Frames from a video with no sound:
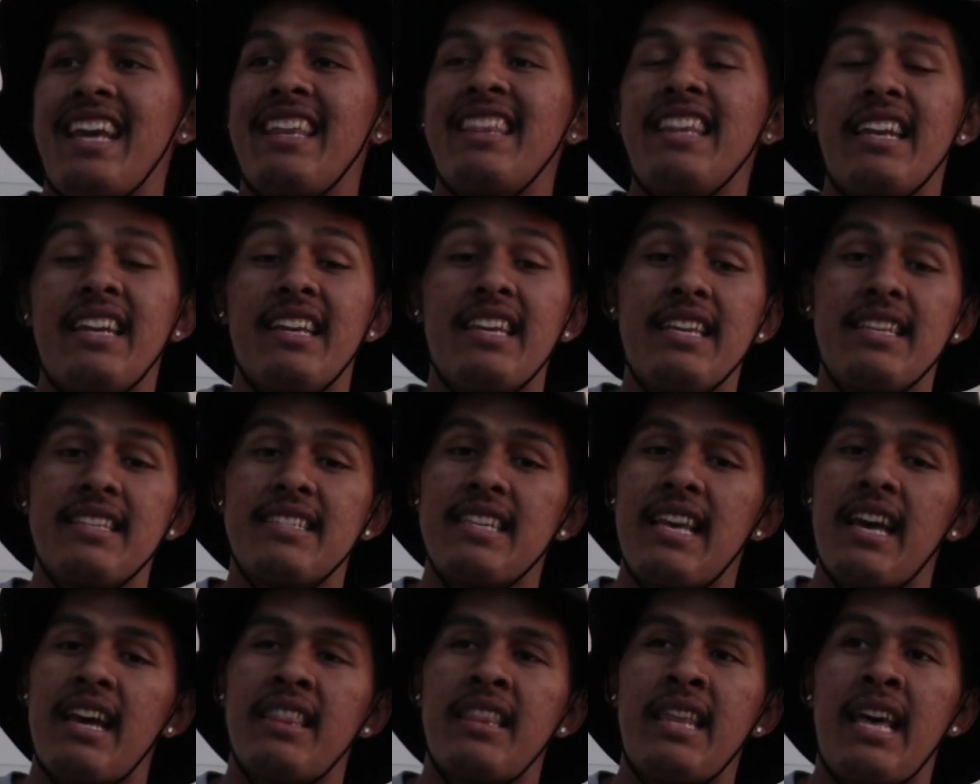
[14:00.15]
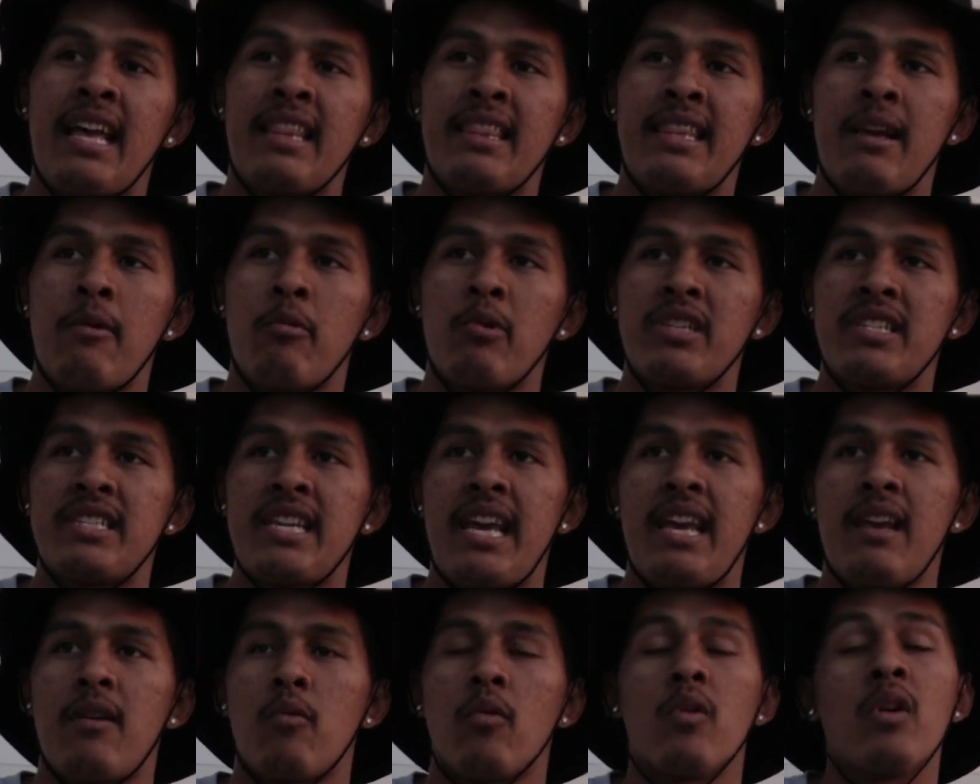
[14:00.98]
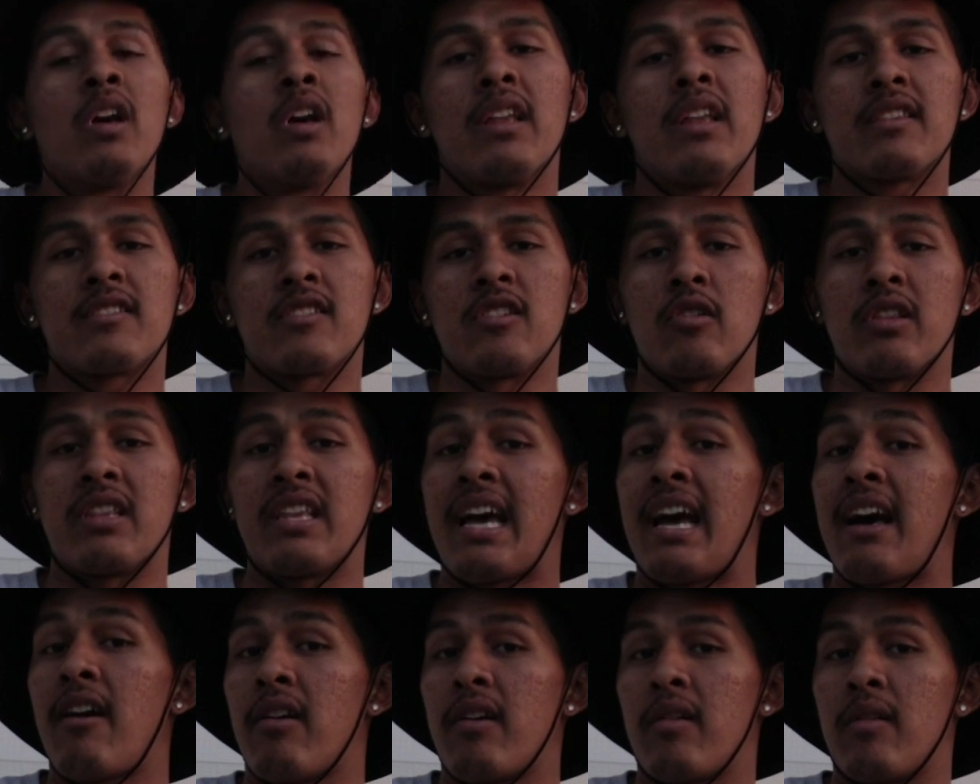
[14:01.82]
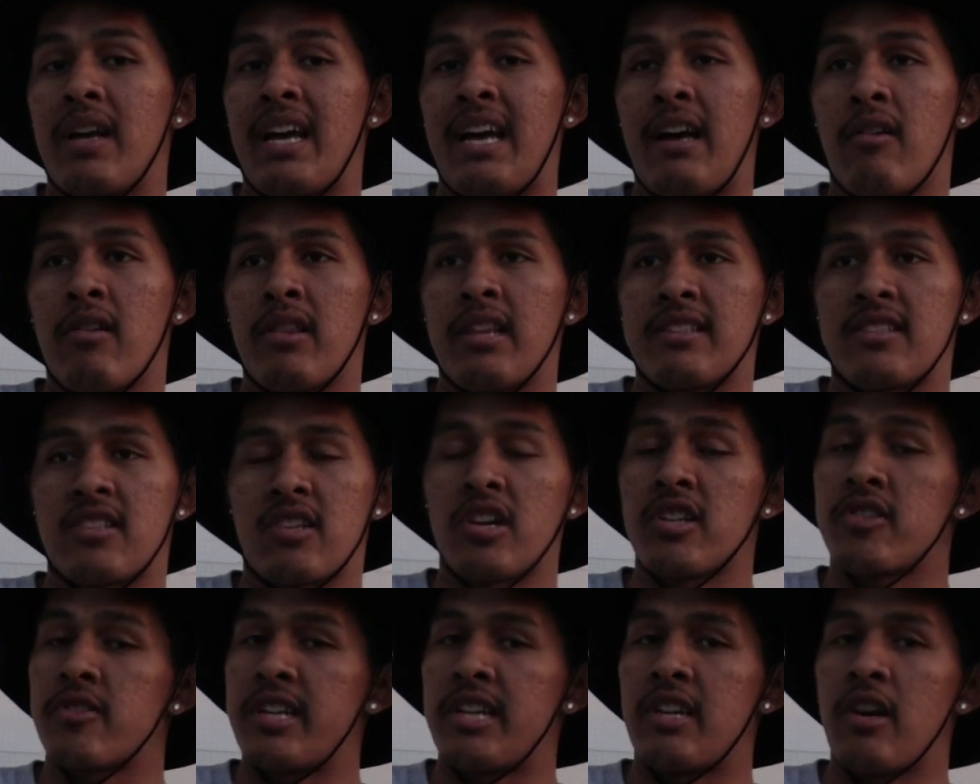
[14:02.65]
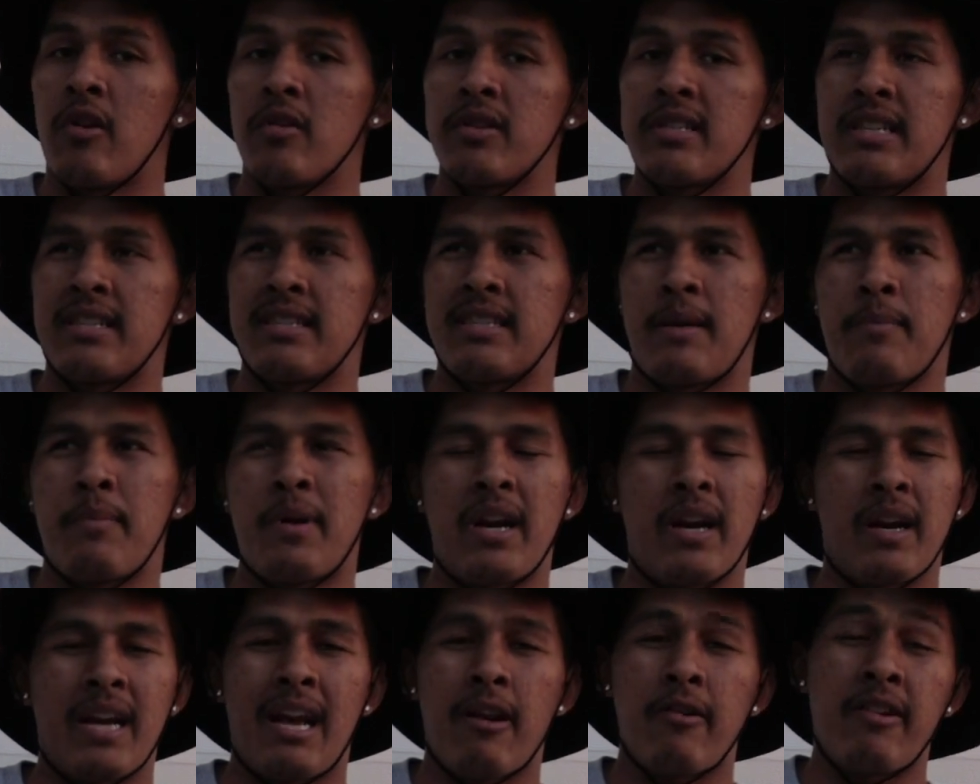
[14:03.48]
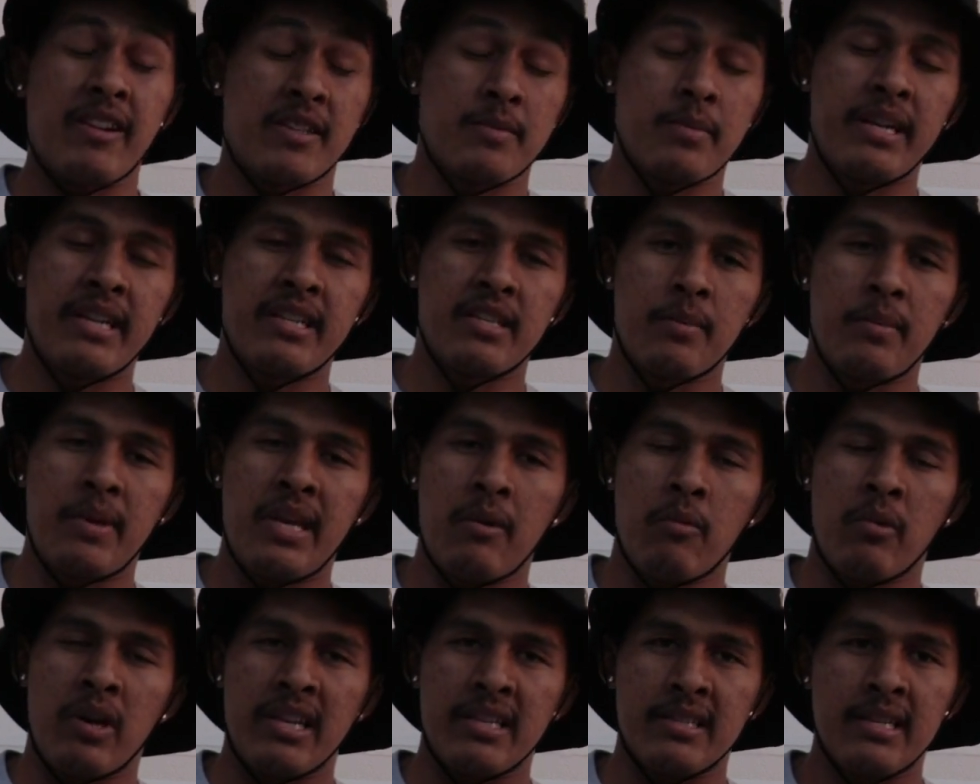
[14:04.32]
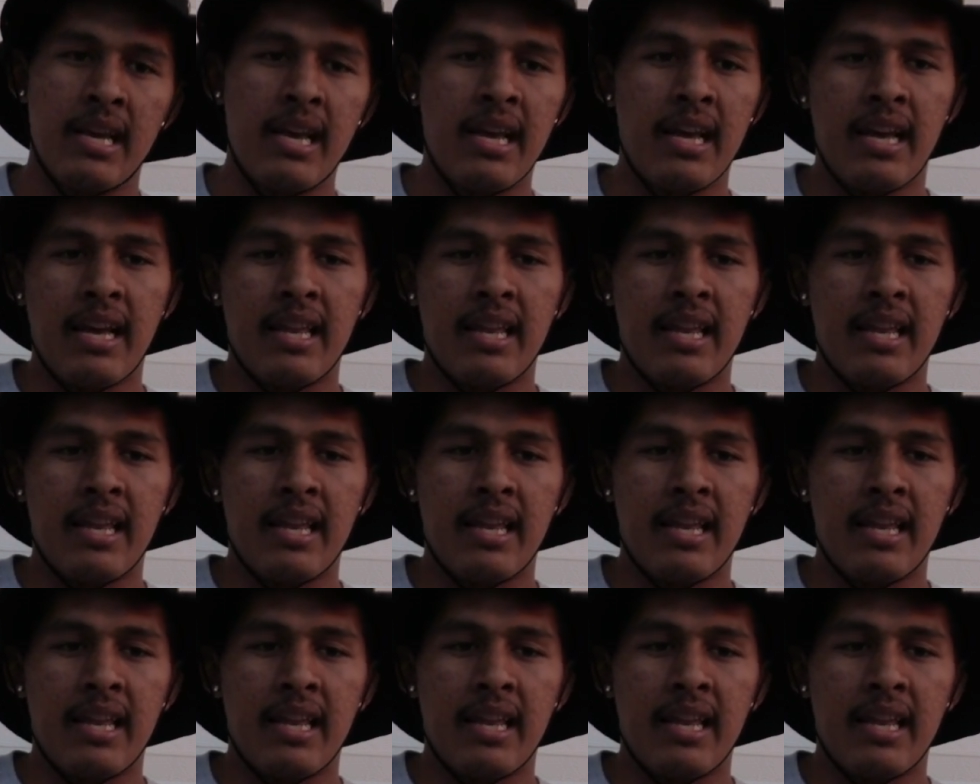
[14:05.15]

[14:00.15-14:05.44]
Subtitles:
And then he said that they would take, so the how the surgery goes is, apparently how he explained it to me was,